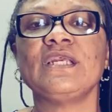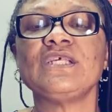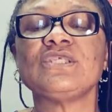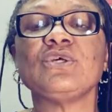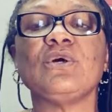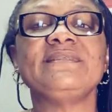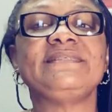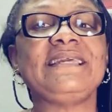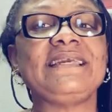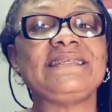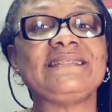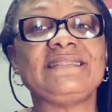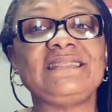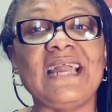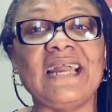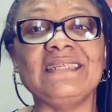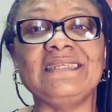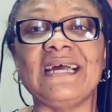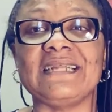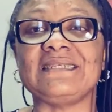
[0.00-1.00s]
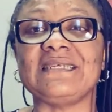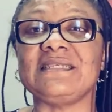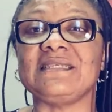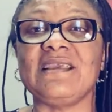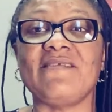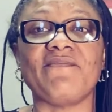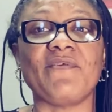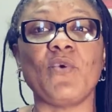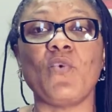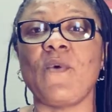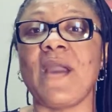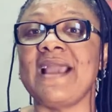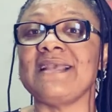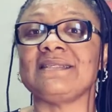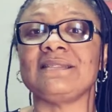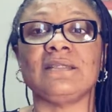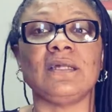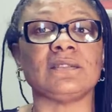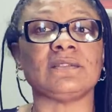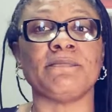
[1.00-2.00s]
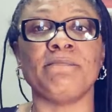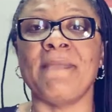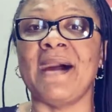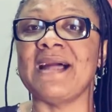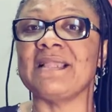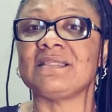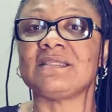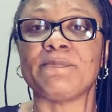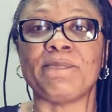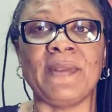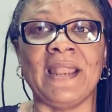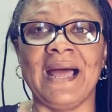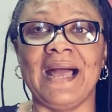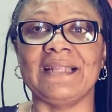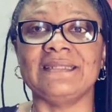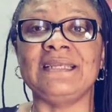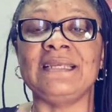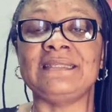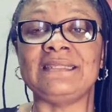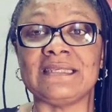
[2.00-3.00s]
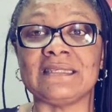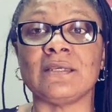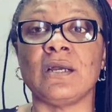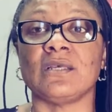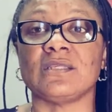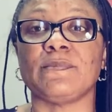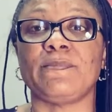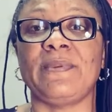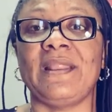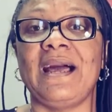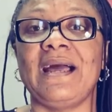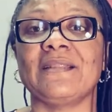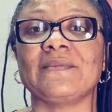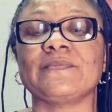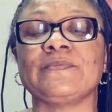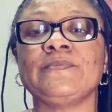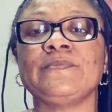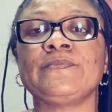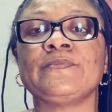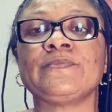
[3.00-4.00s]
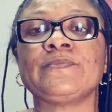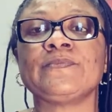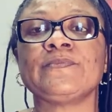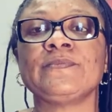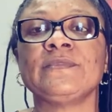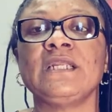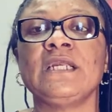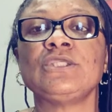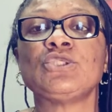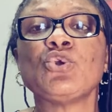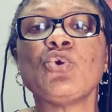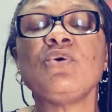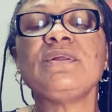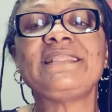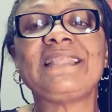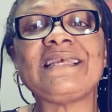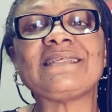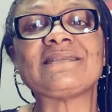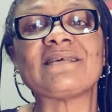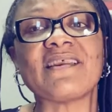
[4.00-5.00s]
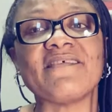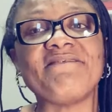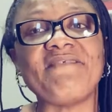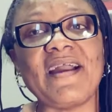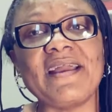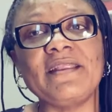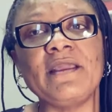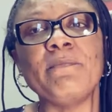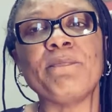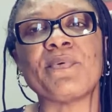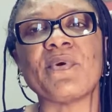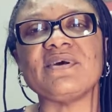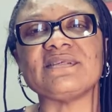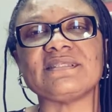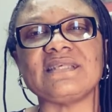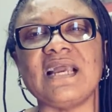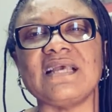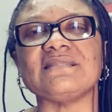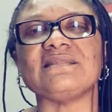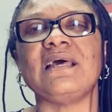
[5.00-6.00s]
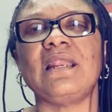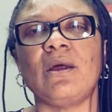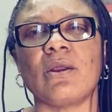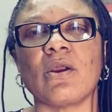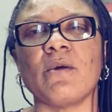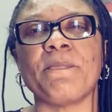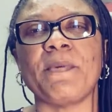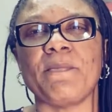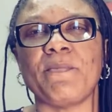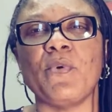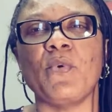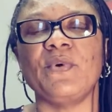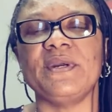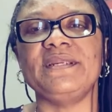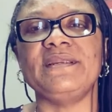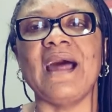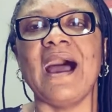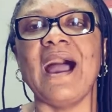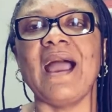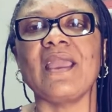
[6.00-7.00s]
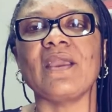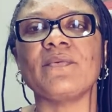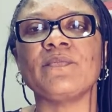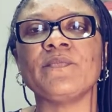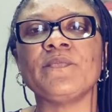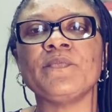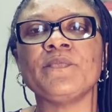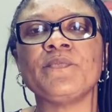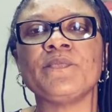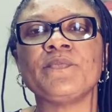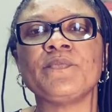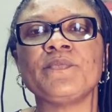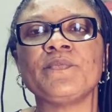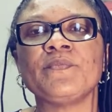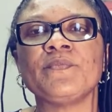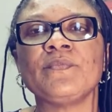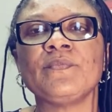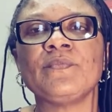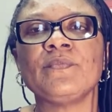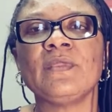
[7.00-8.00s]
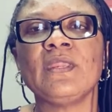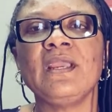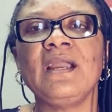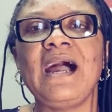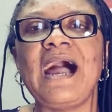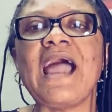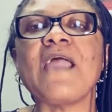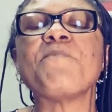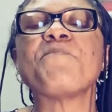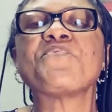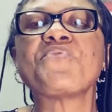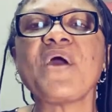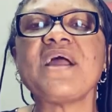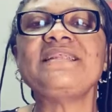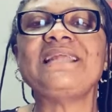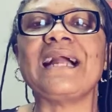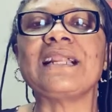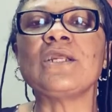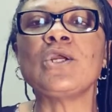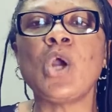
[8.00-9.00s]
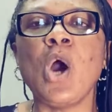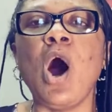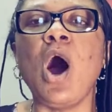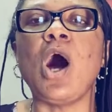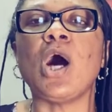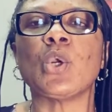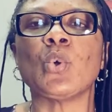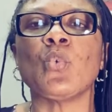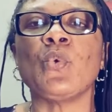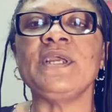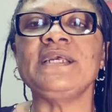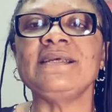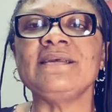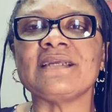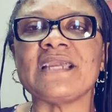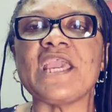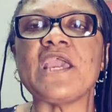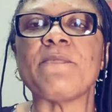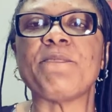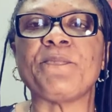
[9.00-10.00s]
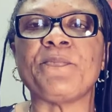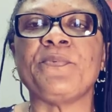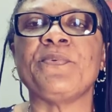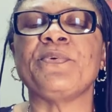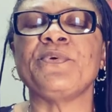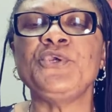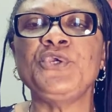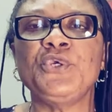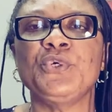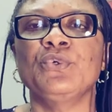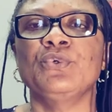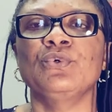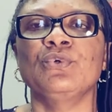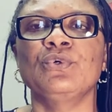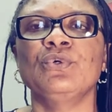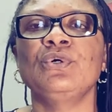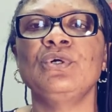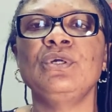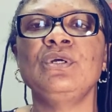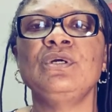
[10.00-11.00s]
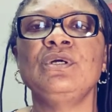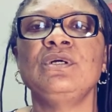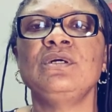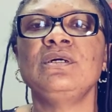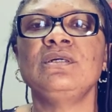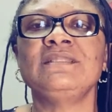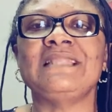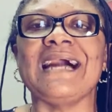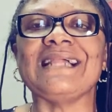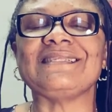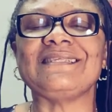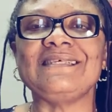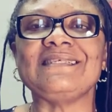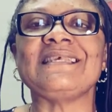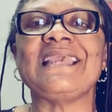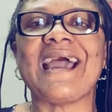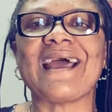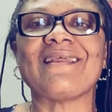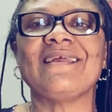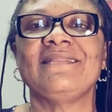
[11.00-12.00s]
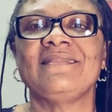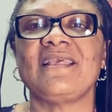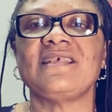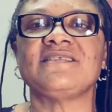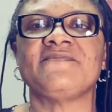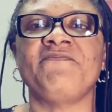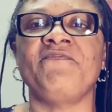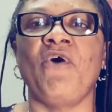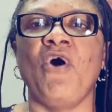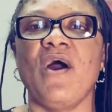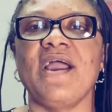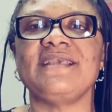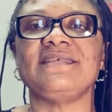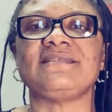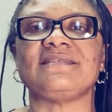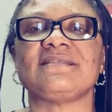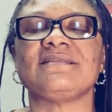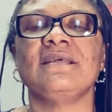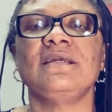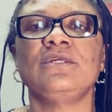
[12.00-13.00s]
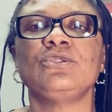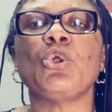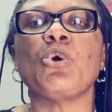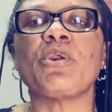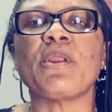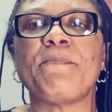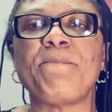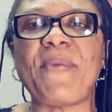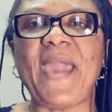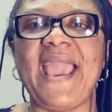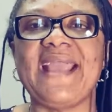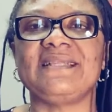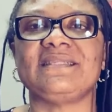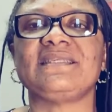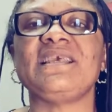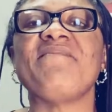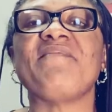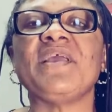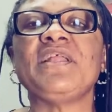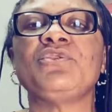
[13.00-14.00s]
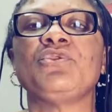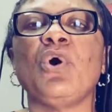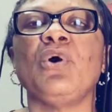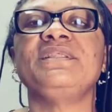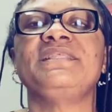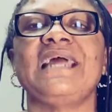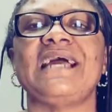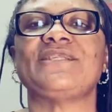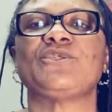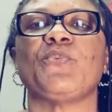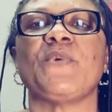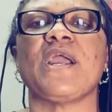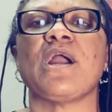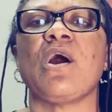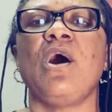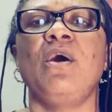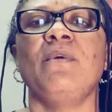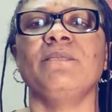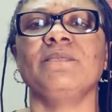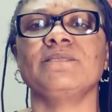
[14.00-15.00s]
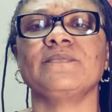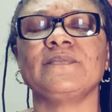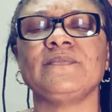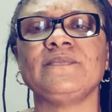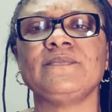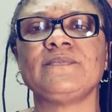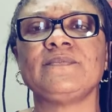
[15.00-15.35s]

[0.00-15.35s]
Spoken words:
So this dead that is everywhere is not man's plan. It is God's plan. Through this refining process, a lot of people will die. I pray that God will keep you that is hearing this voice to repent, even though death will come,